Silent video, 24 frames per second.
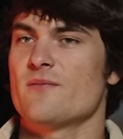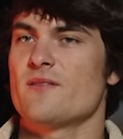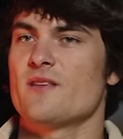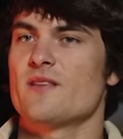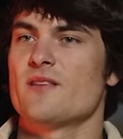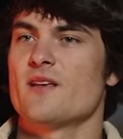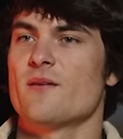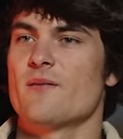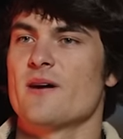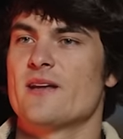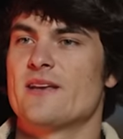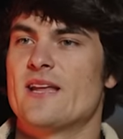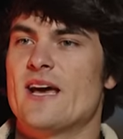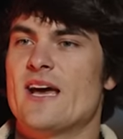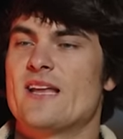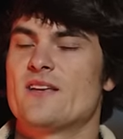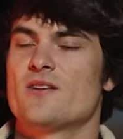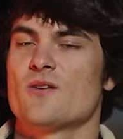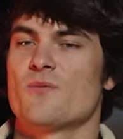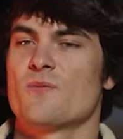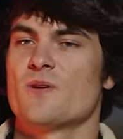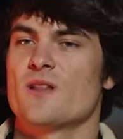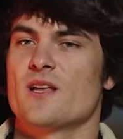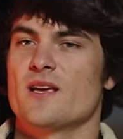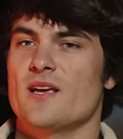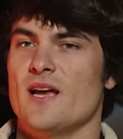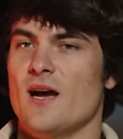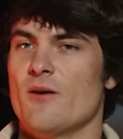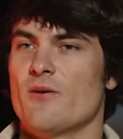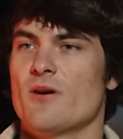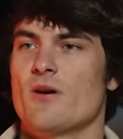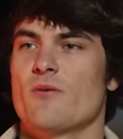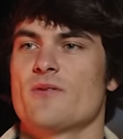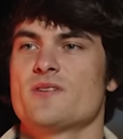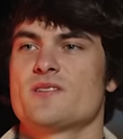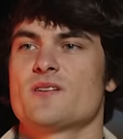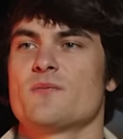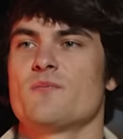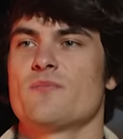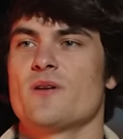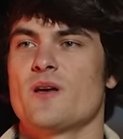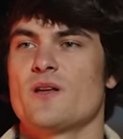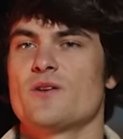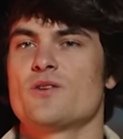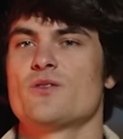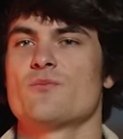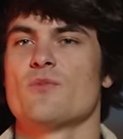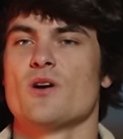something that my dad told me like i would always
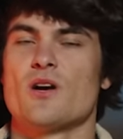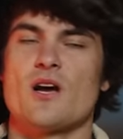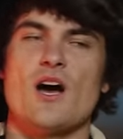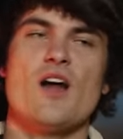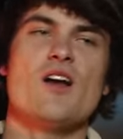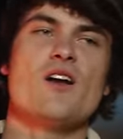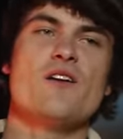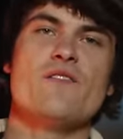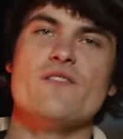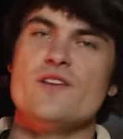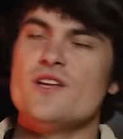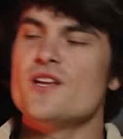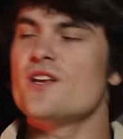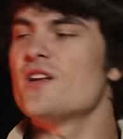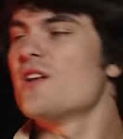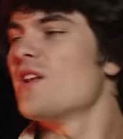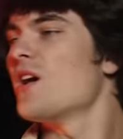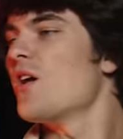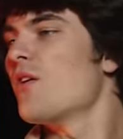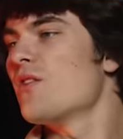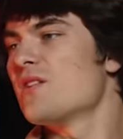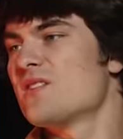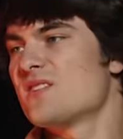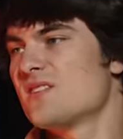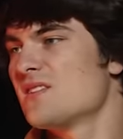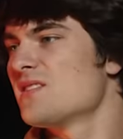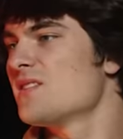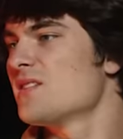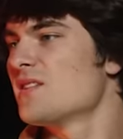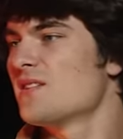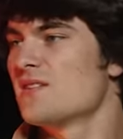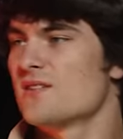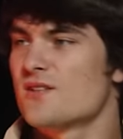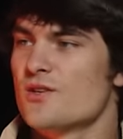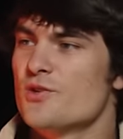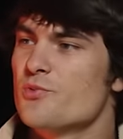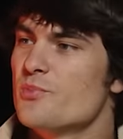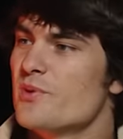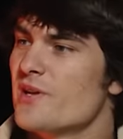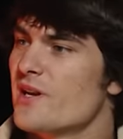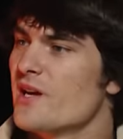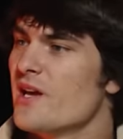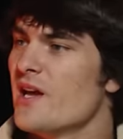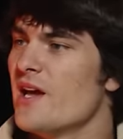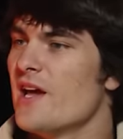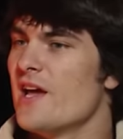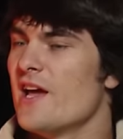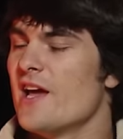complain to I'm like, I don't even need to know this. This is stupid.